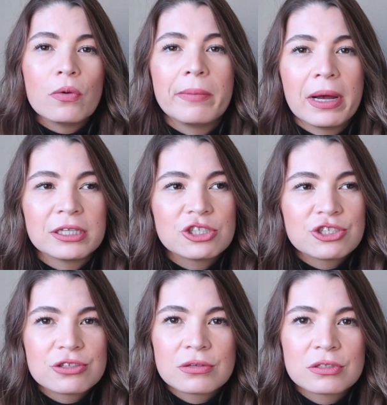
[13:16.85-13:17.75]

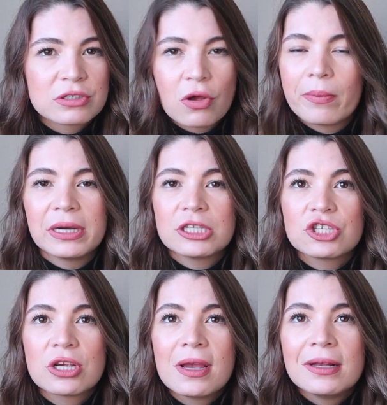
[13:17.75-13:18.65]
much, so much.